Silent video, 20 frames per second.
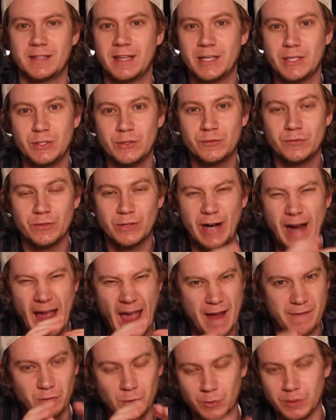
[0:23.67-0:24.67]
Thank you for
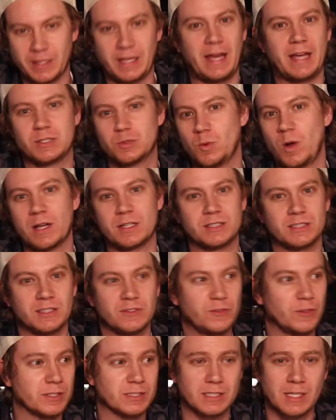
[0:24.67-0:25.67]
everyone that has watched the
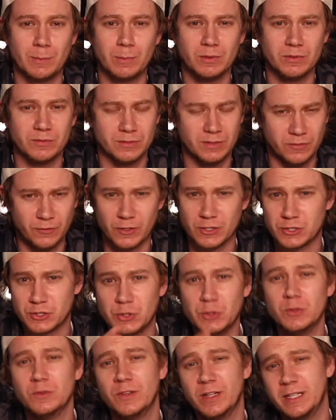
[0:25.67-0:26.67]
first
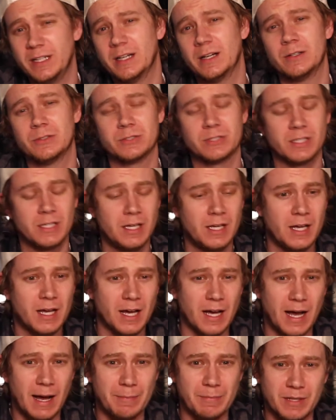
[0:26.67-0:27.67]
two videos,
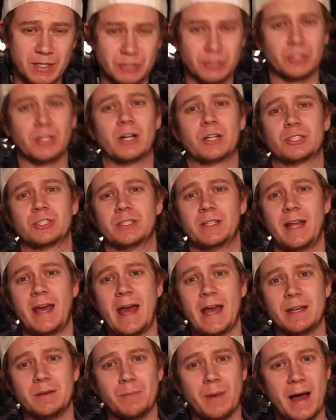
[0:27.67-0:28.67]
the introduction
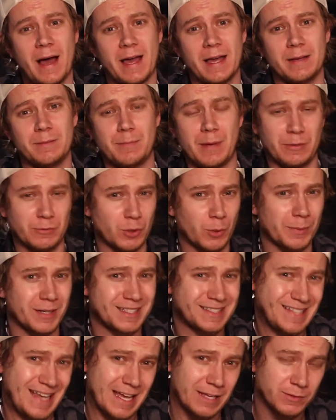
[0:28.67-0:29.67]
and my Benro
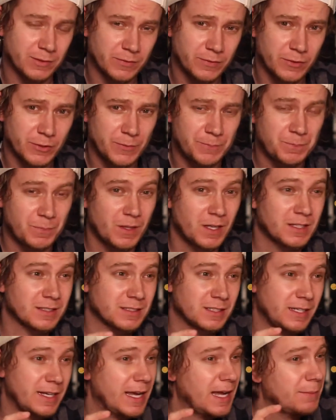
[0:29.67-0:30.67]
McTen review.
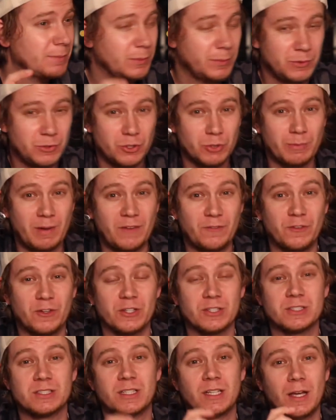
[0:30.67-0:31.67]
Today I'm going to be doing my
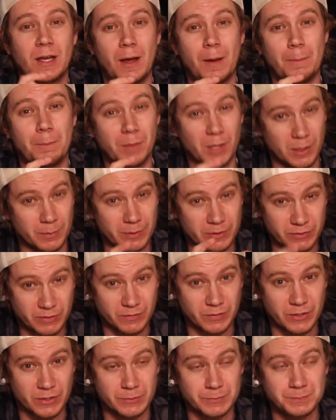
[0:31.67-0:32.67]
first bourbon
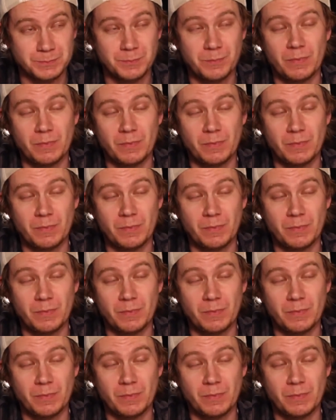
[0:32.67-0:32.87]
review.